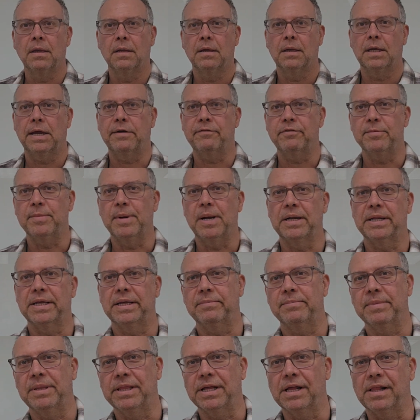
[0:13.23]
Hey
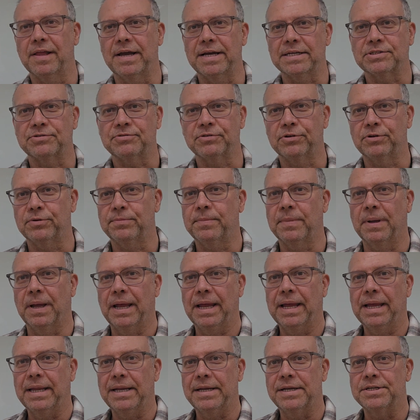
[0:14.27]
everybody, I'm in the classroom
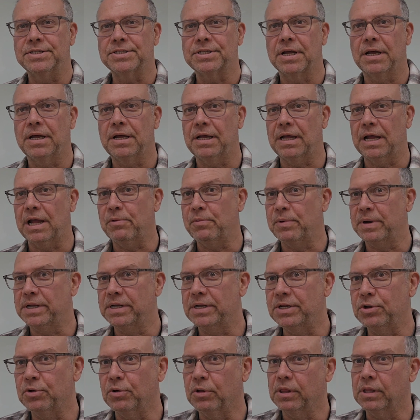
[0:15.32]
and I
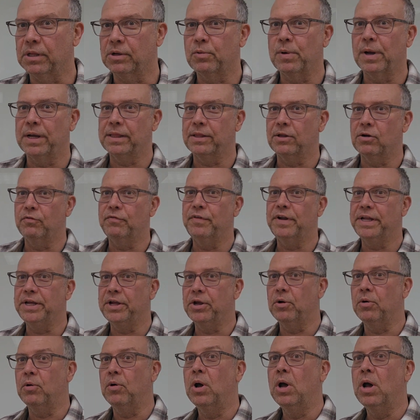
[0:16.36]
wanted to do a quick little
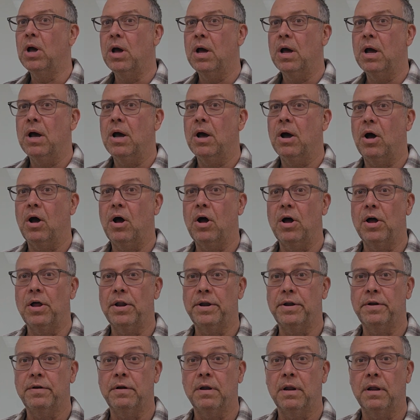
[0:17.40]
video
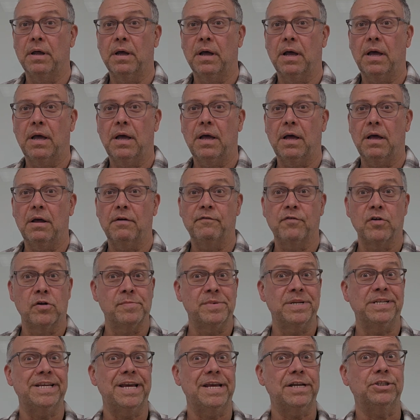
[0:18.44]
on
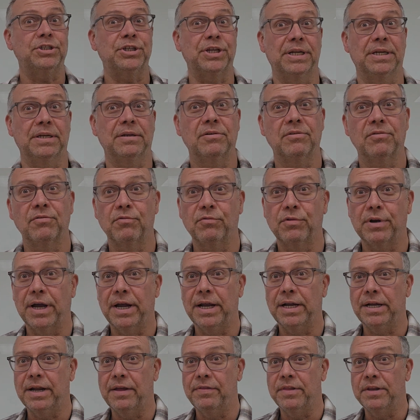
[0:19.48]
fermentation,
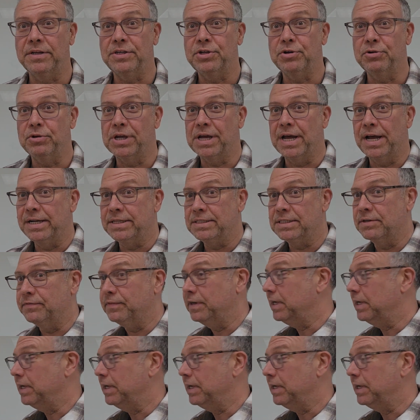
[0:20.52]
right, and the two kinds of